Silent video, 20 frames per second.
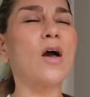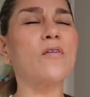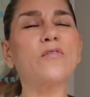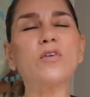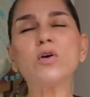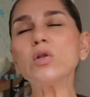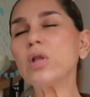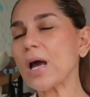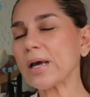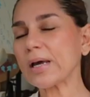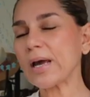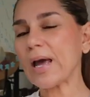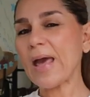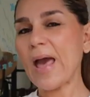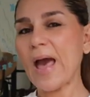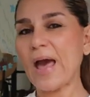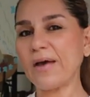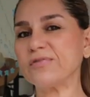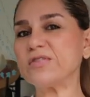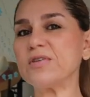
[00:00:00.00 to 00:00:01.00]
I feel like I
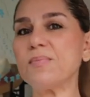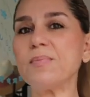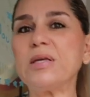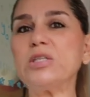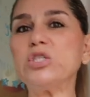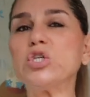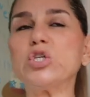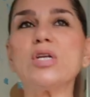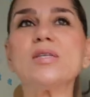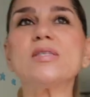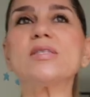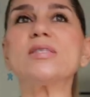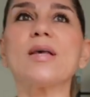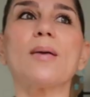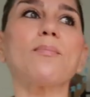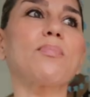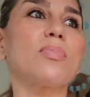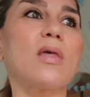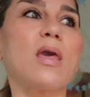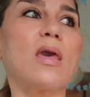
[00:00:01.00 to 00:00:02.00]
have to mention
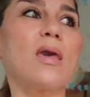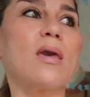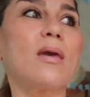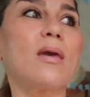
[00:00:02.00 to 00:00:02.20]
something